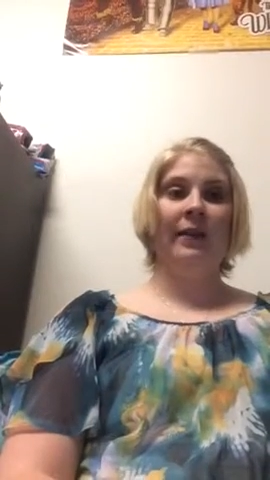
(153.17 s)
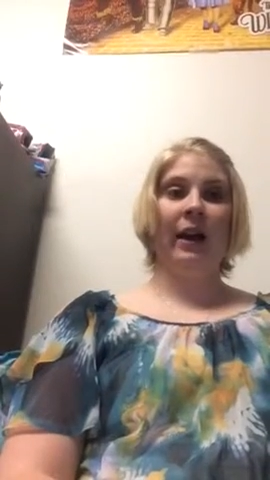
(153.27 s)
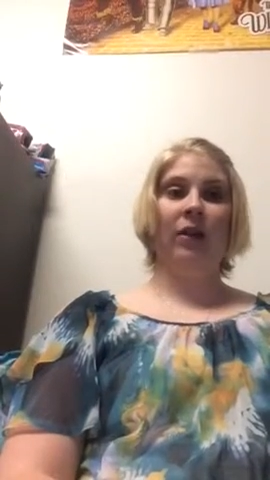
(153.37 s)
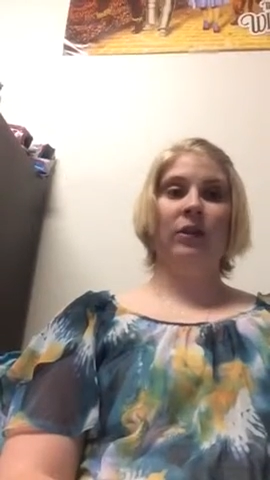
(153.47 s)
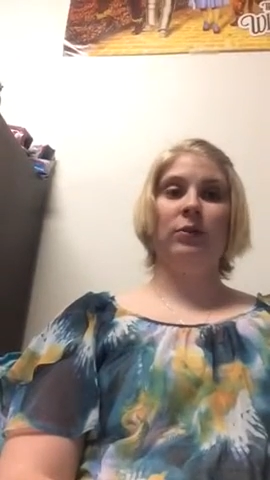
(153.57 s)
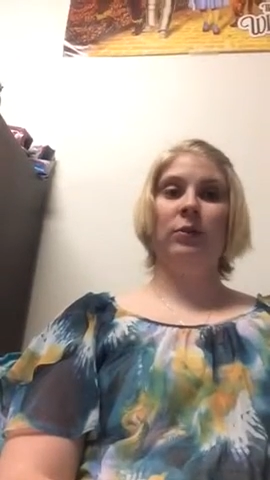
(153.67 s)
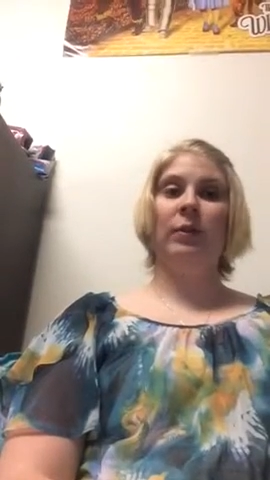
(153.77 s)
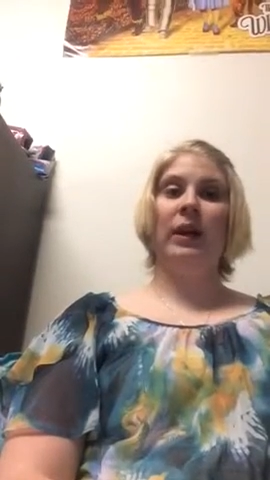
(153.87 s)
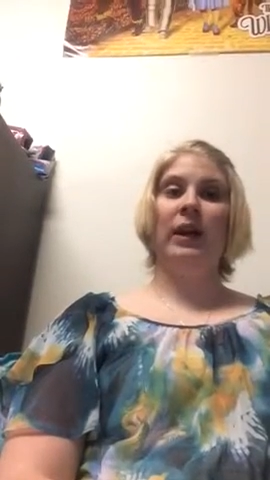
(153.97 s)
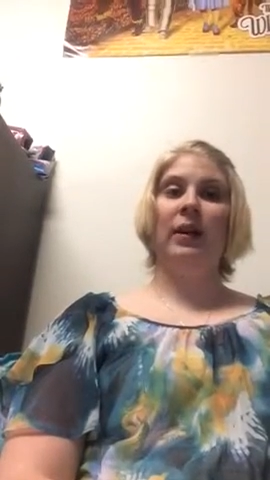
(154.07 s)
Now, this would
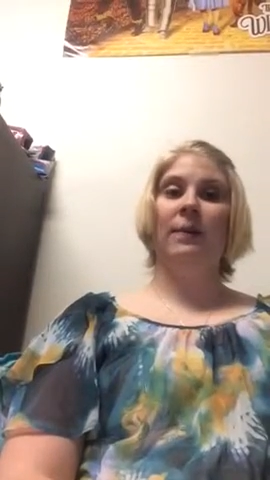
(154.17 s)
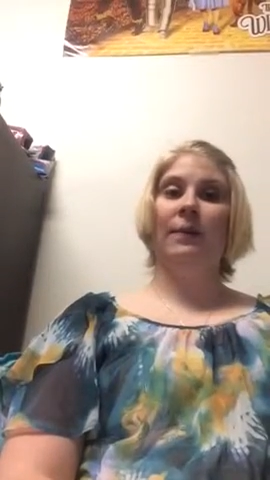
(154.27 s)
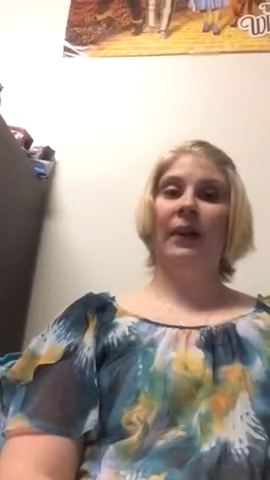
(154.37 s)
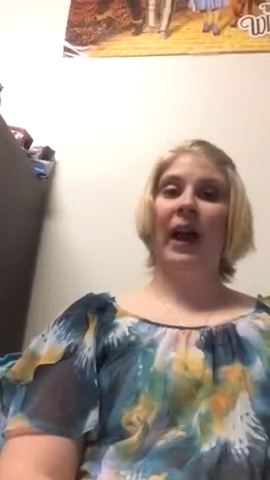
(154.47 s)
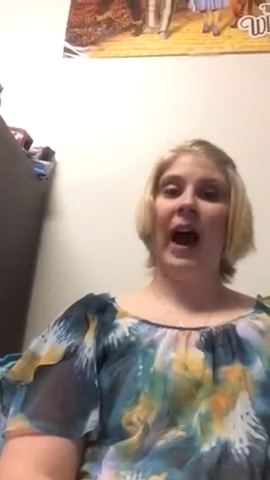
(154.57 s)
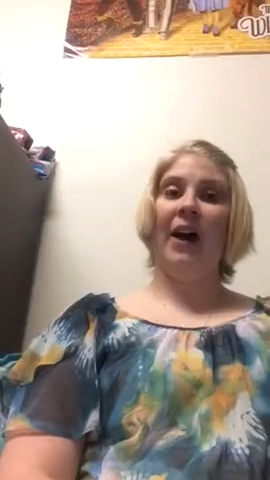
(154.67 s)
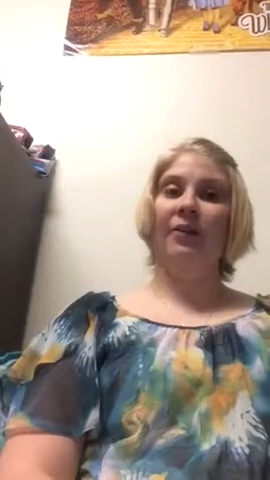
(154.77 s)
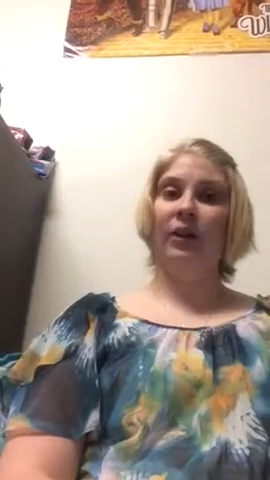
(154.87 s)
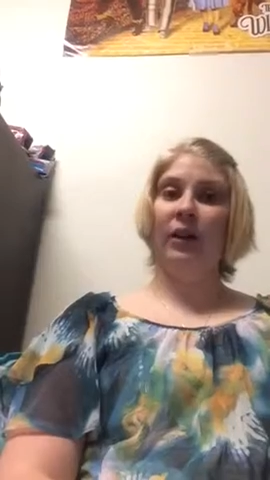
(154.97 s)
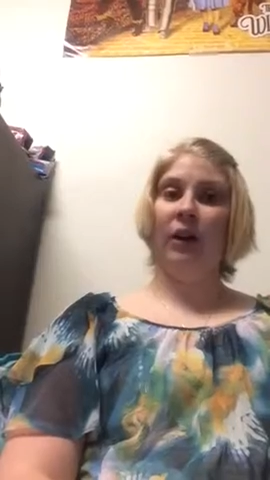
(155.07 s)
be
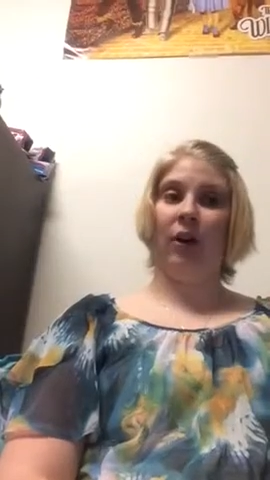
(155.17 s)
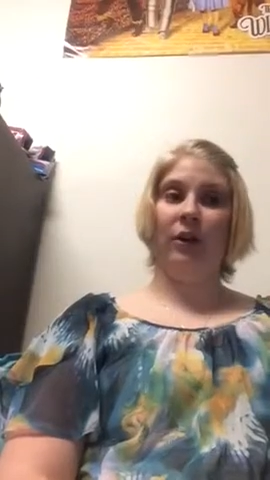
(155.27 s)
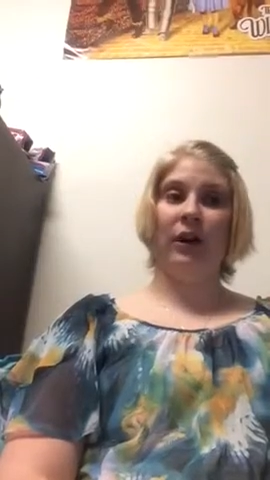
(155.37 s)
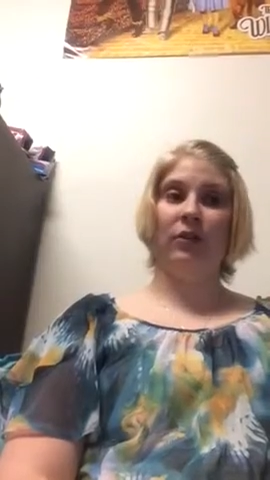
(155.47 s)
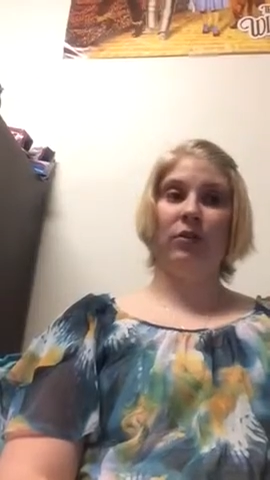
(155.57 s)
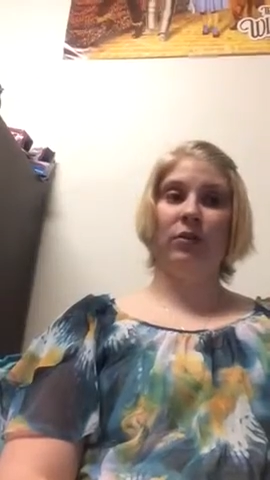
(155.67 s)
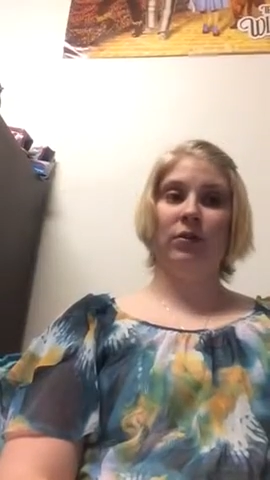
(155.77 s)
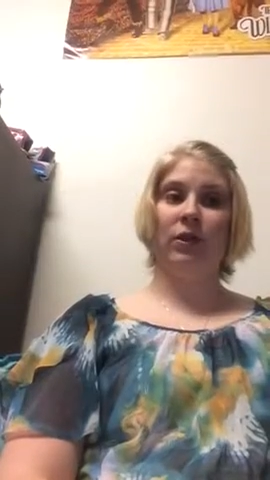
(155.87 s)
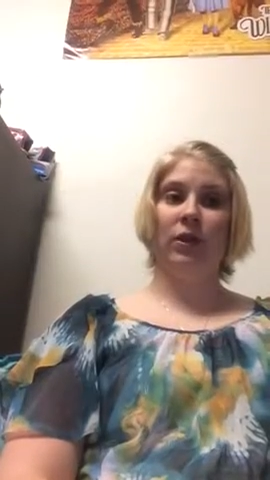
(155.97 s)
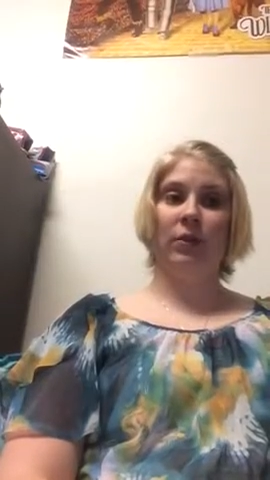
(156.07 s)
after it already
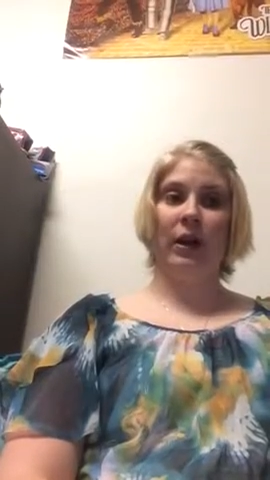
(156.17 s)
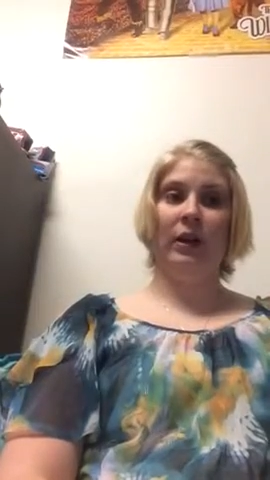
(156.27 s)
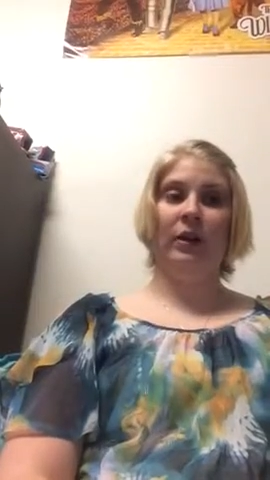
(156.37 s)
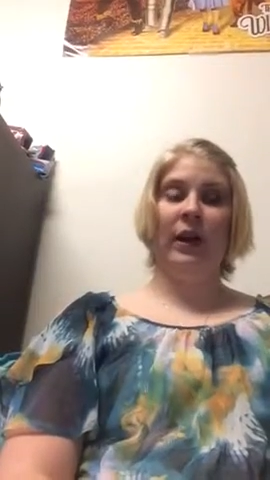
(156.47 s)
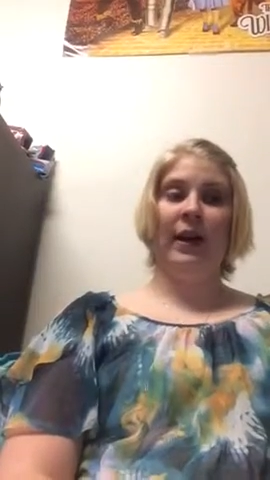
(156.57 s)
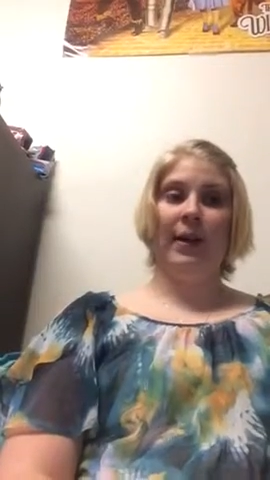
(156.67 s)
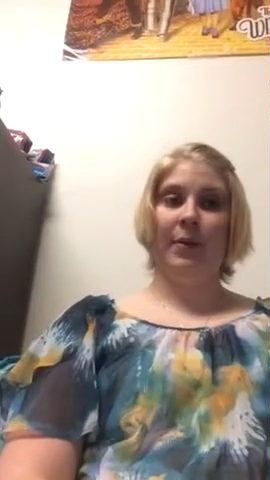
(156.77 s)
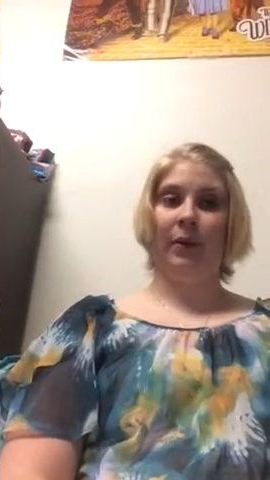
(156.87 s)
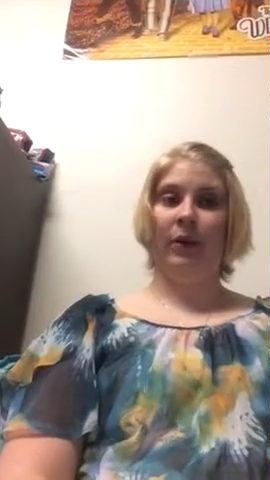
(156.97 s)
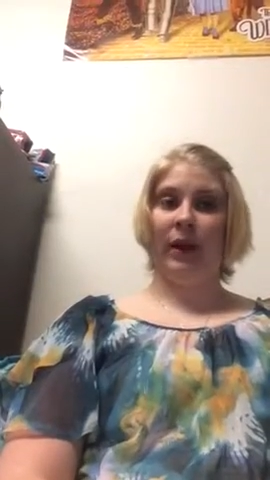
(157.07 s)
introduced the unit
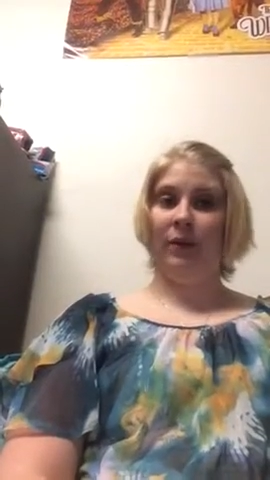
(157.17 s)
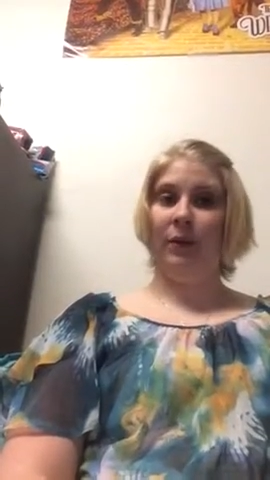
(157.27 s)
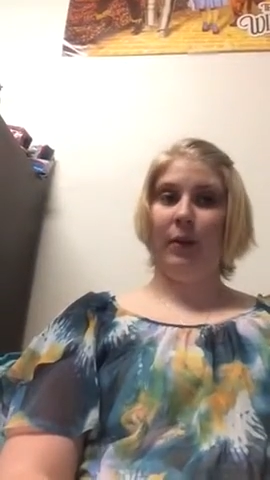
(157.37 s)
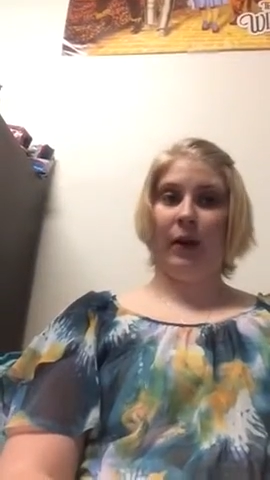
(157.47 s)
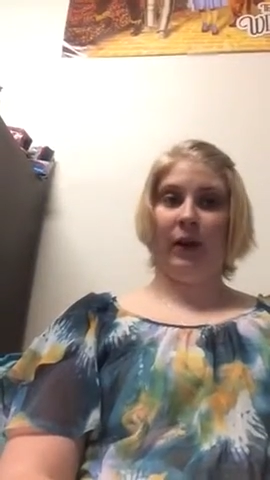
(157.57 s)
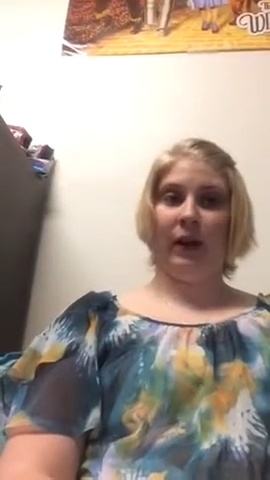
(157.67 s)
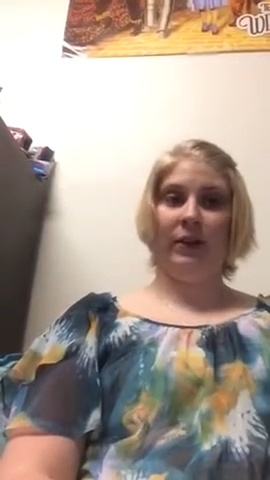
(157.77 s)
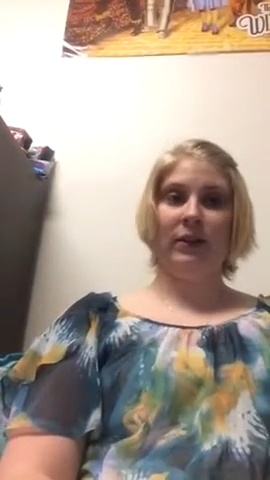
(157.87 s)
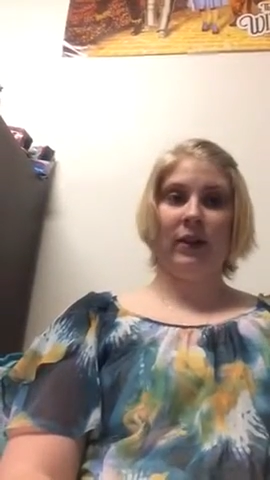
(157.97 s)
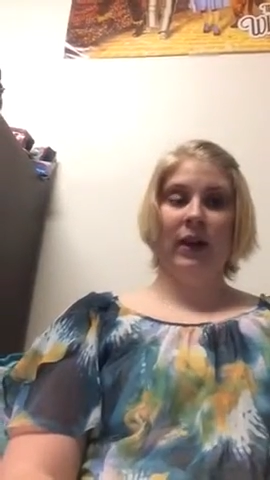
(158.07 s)
about Native
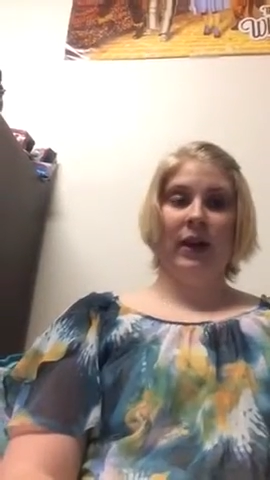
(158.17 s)
Americans,